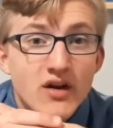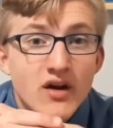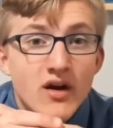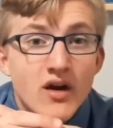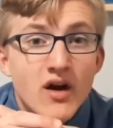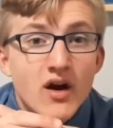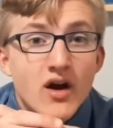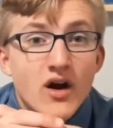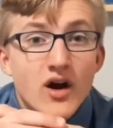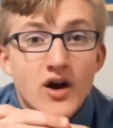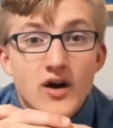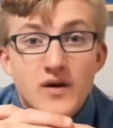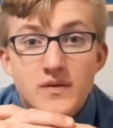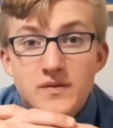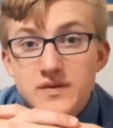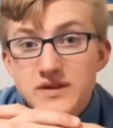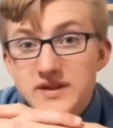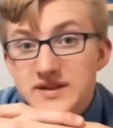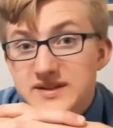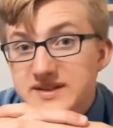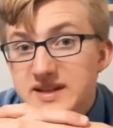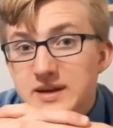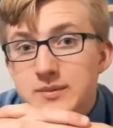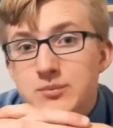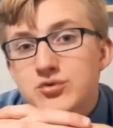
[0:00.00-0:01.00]
on the
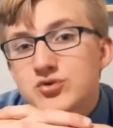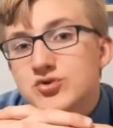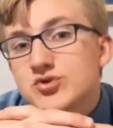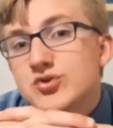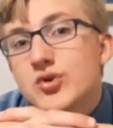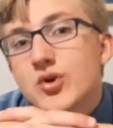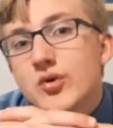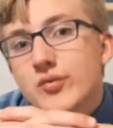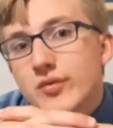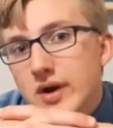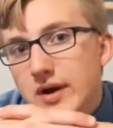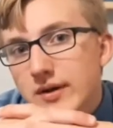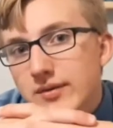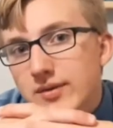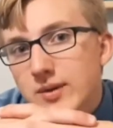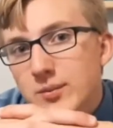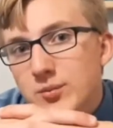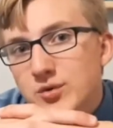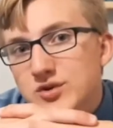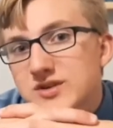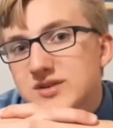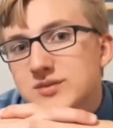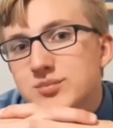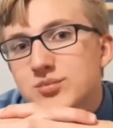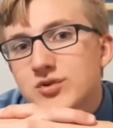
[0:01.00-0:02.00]
temperature around them, which
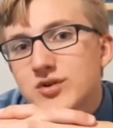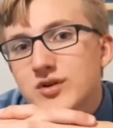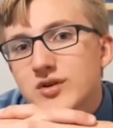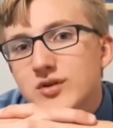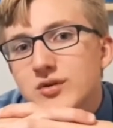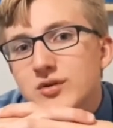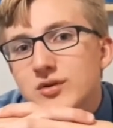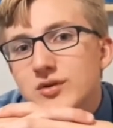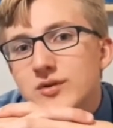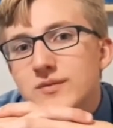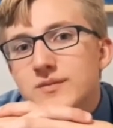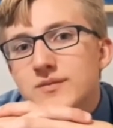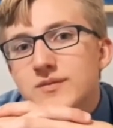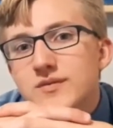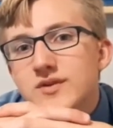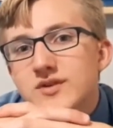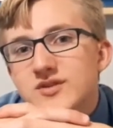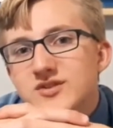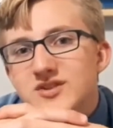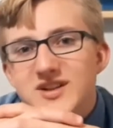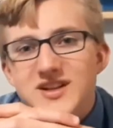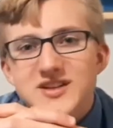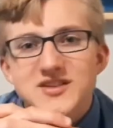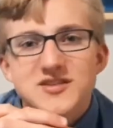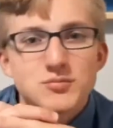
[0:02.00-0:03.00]
is pretty cool. So
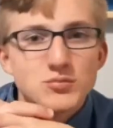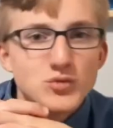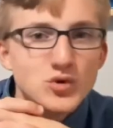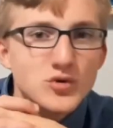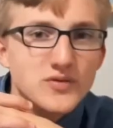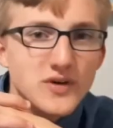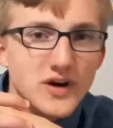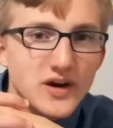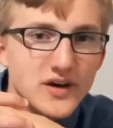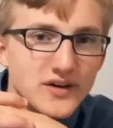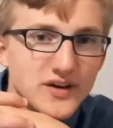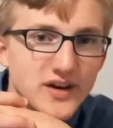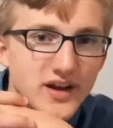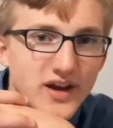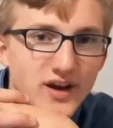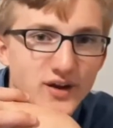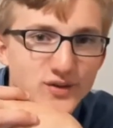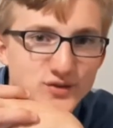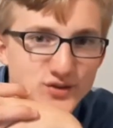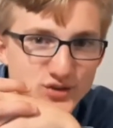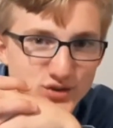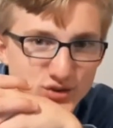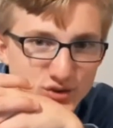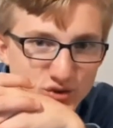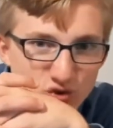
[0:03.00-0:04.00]
let's move on now
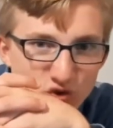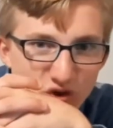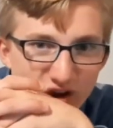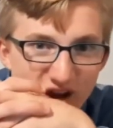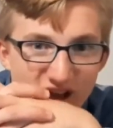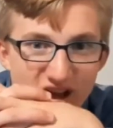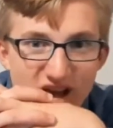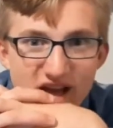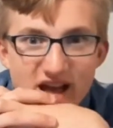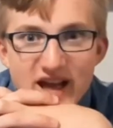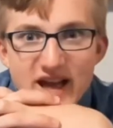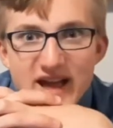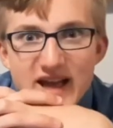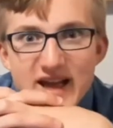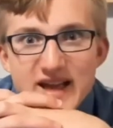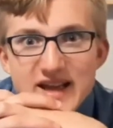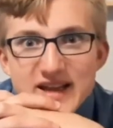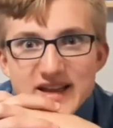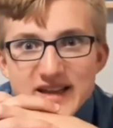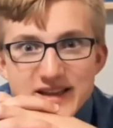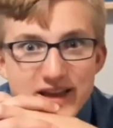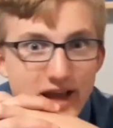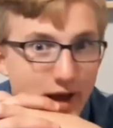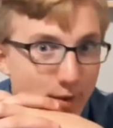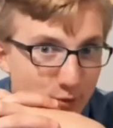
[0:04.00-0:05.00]
to
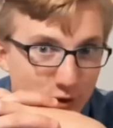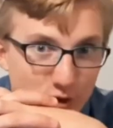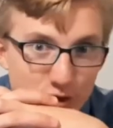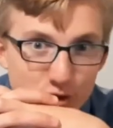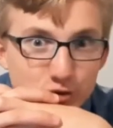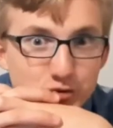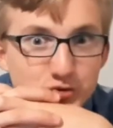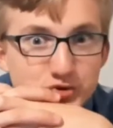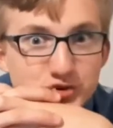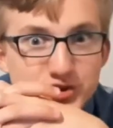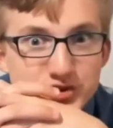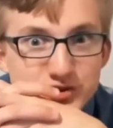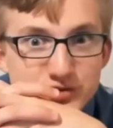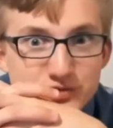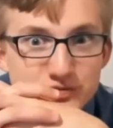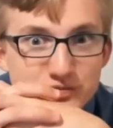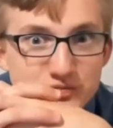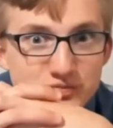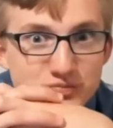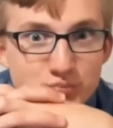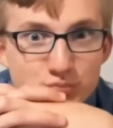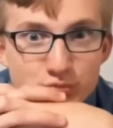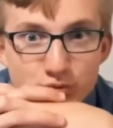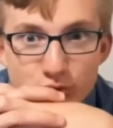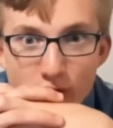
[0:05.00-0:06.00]
chemical
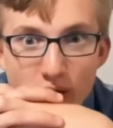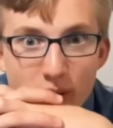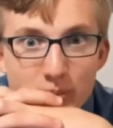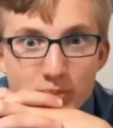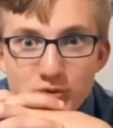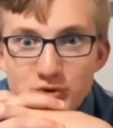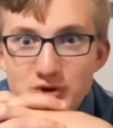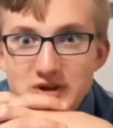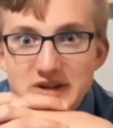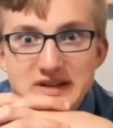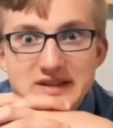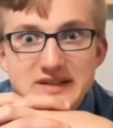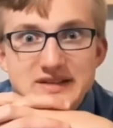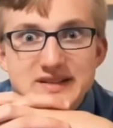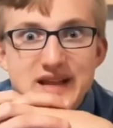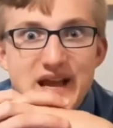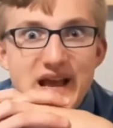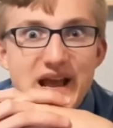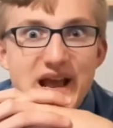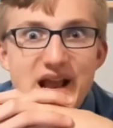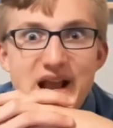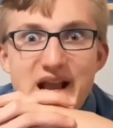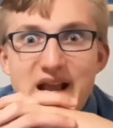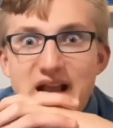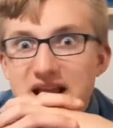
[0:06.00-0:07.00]
properties
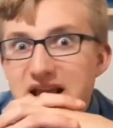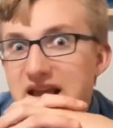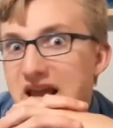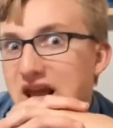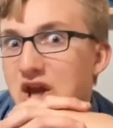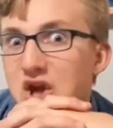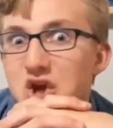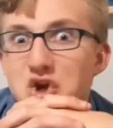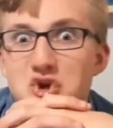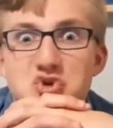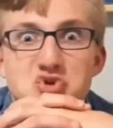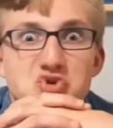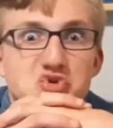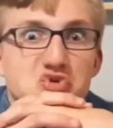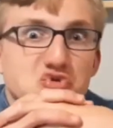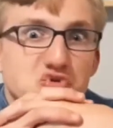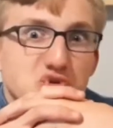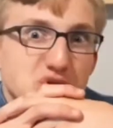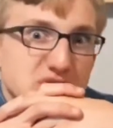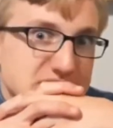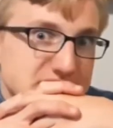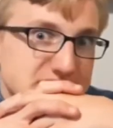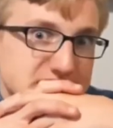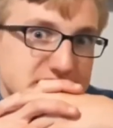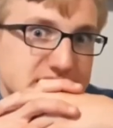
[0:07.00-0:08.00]
and
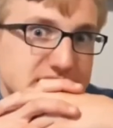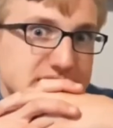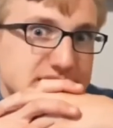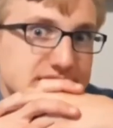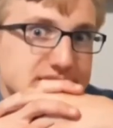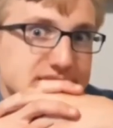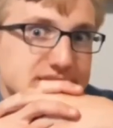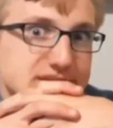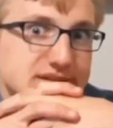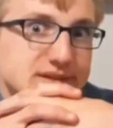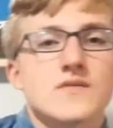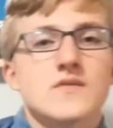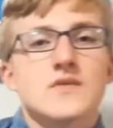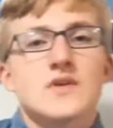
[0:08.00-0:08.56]
characteristics.